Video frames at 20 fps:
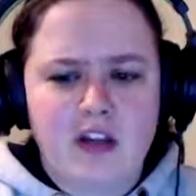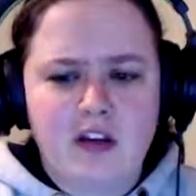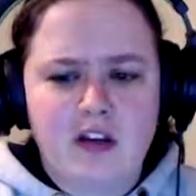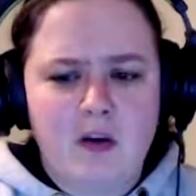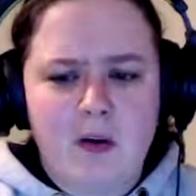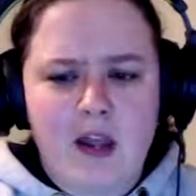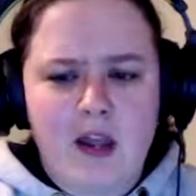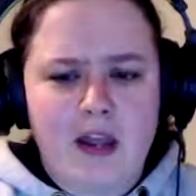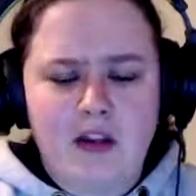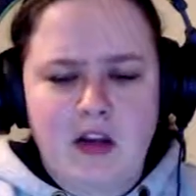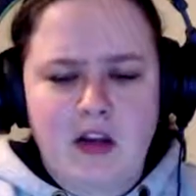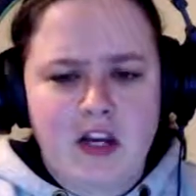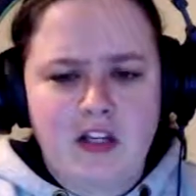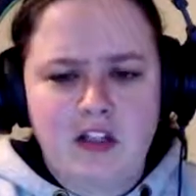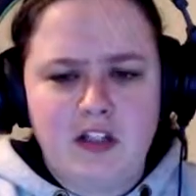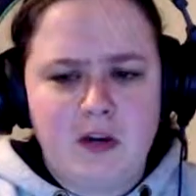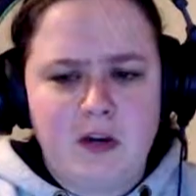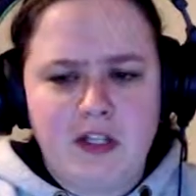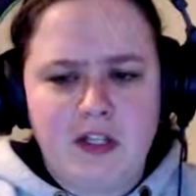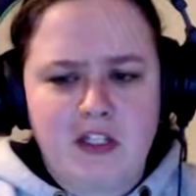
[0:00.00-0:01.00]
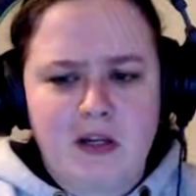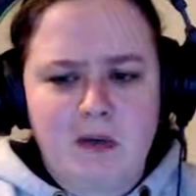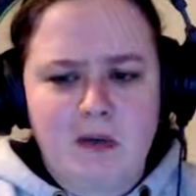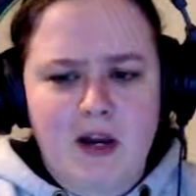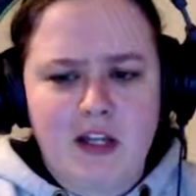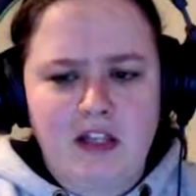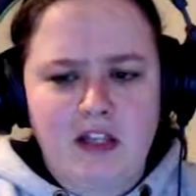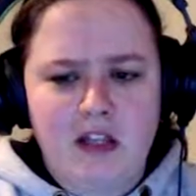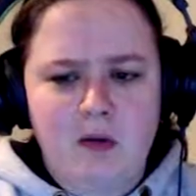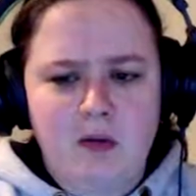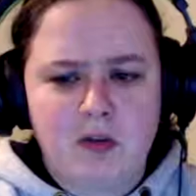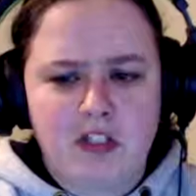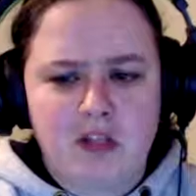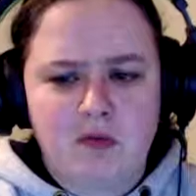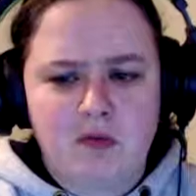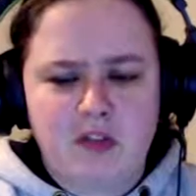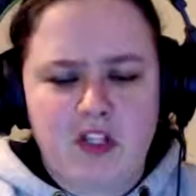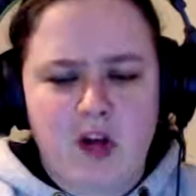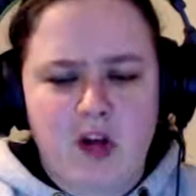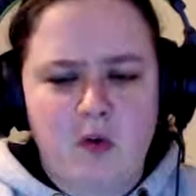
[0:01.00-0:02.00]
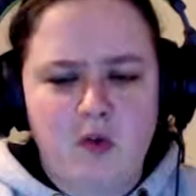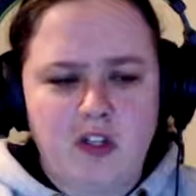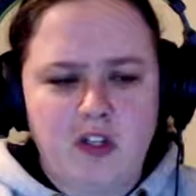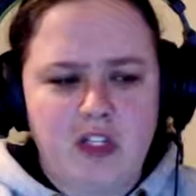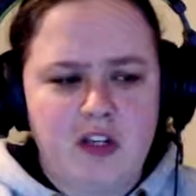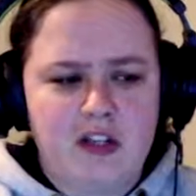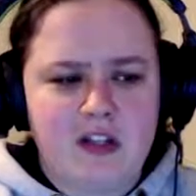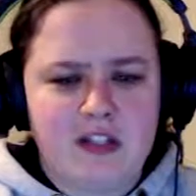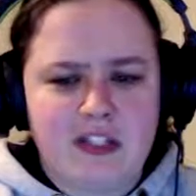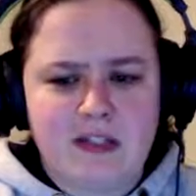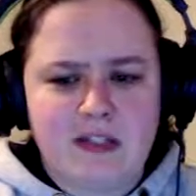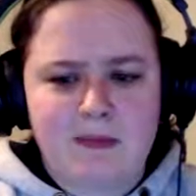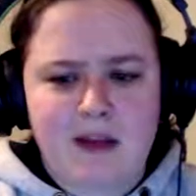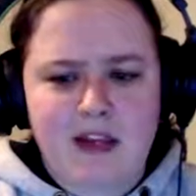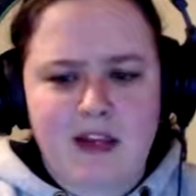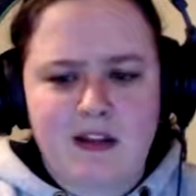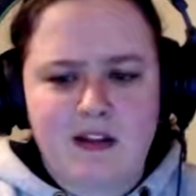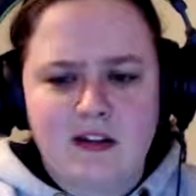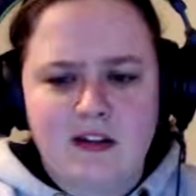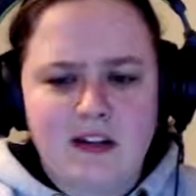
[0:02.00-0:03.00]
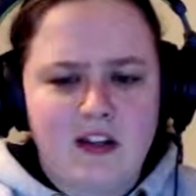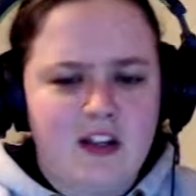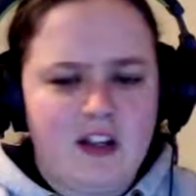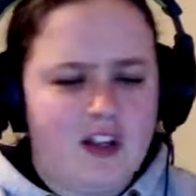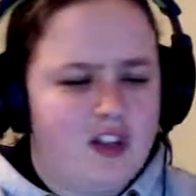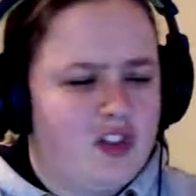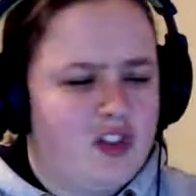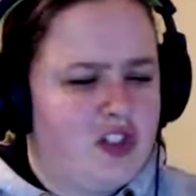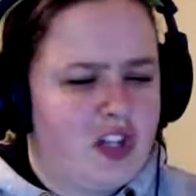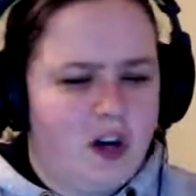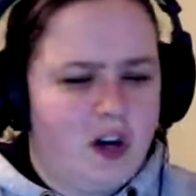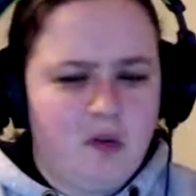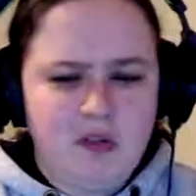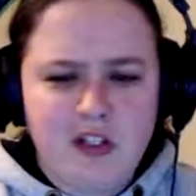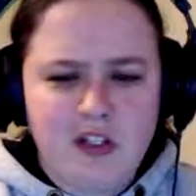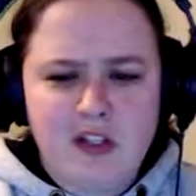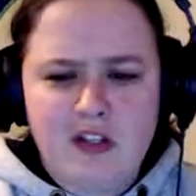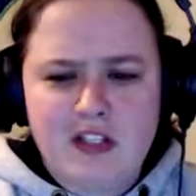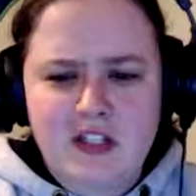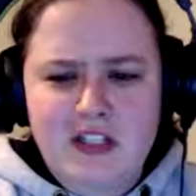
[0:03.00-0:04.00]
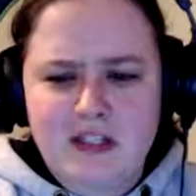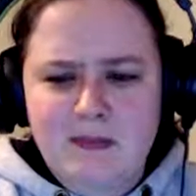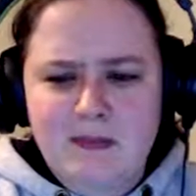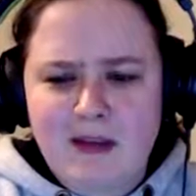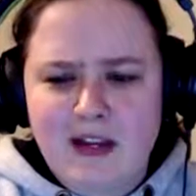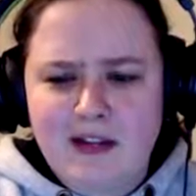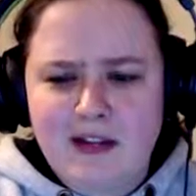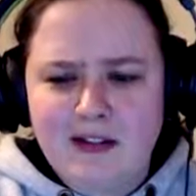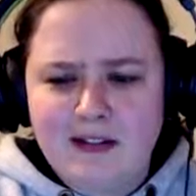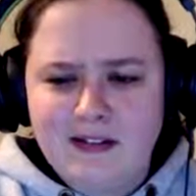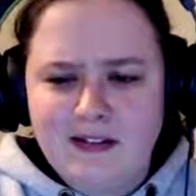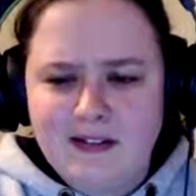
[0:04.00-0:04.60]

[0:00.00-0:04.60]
I know I had I know I do. I know I do. Don't do this to me. Don't do this to me.